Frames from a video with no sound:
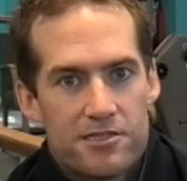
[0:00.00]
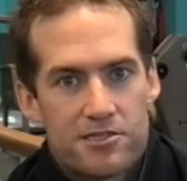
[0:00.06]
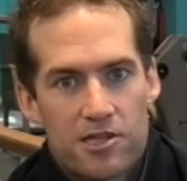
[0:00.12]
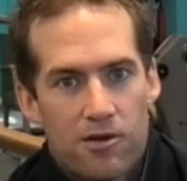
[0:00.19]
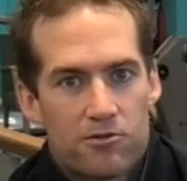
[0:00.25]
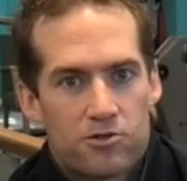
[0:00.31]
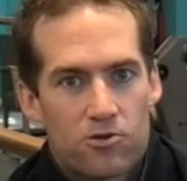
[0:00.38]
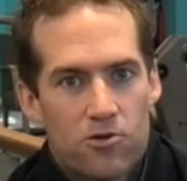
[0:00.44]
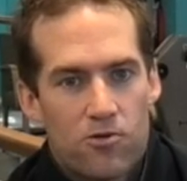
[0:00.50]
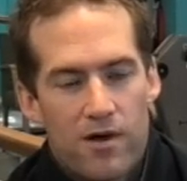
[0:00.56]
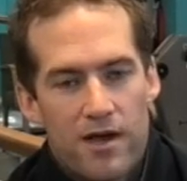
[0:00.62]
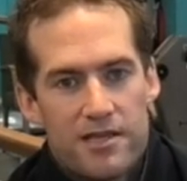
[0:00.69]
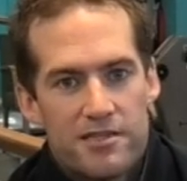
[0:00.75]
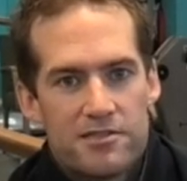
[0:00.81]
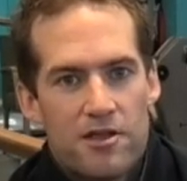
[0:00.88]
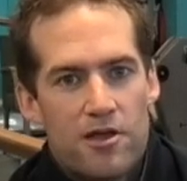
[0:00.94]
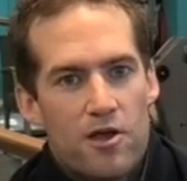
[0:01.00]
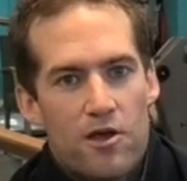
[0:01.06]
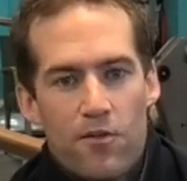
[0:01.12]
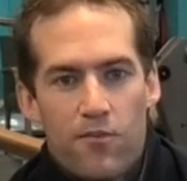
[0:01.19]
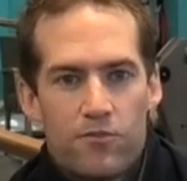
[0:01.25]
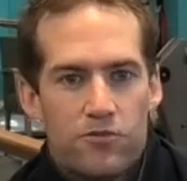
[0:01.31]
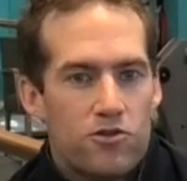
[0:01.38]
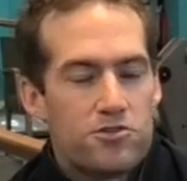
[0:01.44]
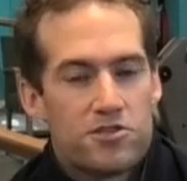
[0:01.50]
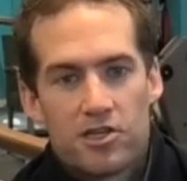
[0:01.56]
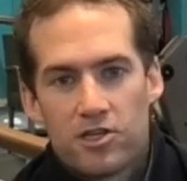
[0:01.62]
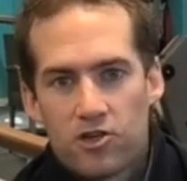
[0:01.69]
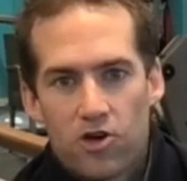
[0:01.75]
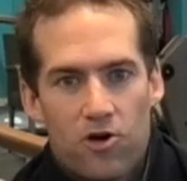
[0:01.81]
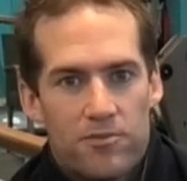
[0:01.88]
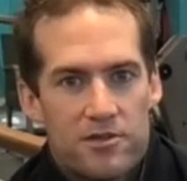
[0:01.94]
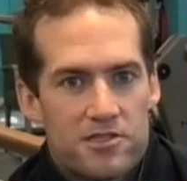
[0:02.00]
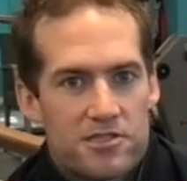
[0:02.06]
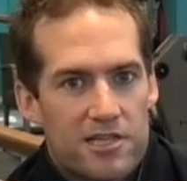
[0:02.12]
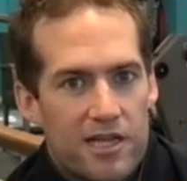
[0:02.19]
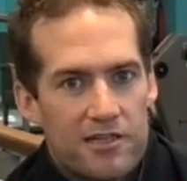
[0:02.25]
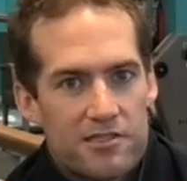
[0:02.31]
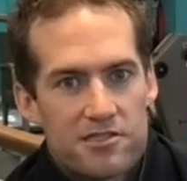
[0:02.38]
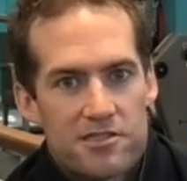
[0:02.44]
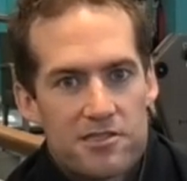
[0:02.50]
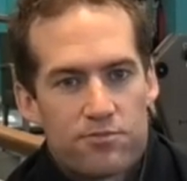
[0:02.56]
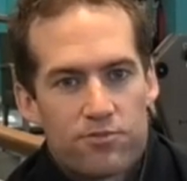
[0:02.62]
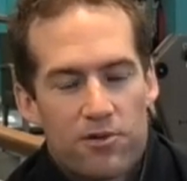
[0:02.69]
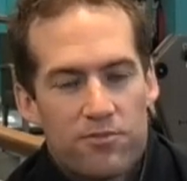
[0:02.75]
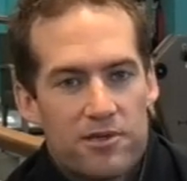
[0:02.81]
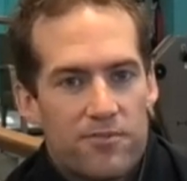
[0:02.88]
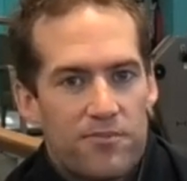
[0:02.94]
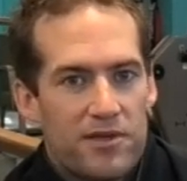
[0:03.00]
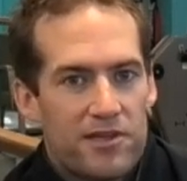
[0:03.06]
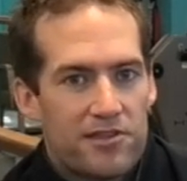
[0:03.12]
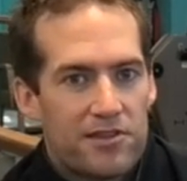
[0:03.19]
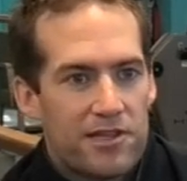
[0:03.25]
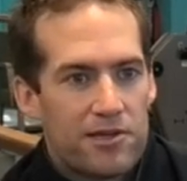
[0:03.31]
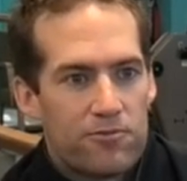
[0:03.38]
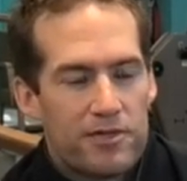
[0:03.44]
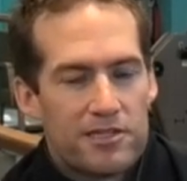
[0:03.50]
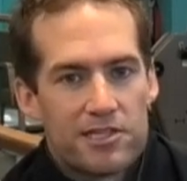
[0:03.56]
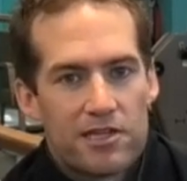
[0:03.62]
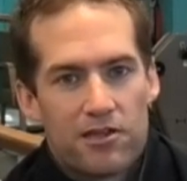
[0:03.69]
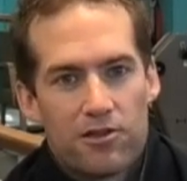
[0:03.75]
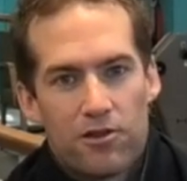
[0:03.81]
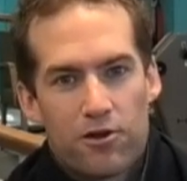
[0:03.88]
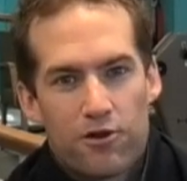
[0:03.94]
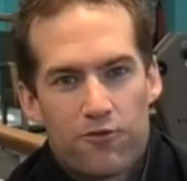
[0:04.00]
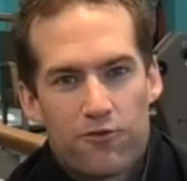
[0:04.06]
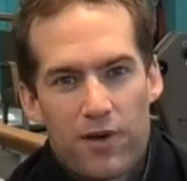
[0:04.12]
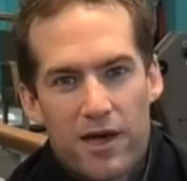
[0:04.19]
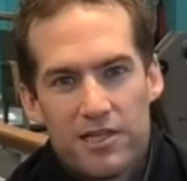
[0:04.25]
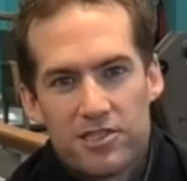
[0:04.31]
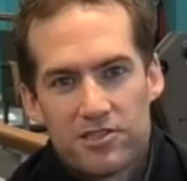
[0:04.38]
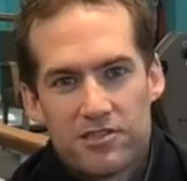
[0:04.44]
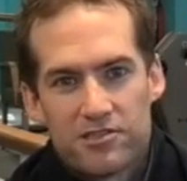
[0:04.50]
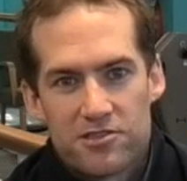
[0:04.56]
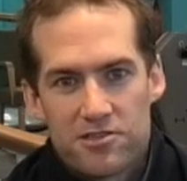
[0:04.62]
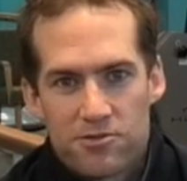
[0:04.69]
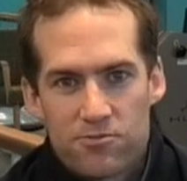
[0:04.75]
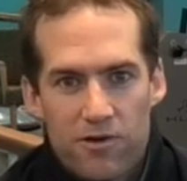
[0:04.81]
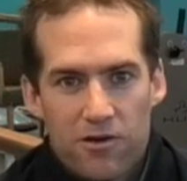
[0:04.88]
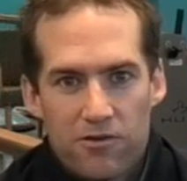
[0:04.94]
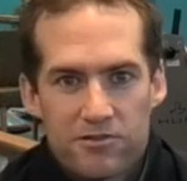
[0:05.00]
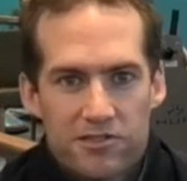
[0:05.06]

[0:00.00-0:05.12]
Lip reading: So it's always using common sense is probably a big thing we tell a lot of patients as well.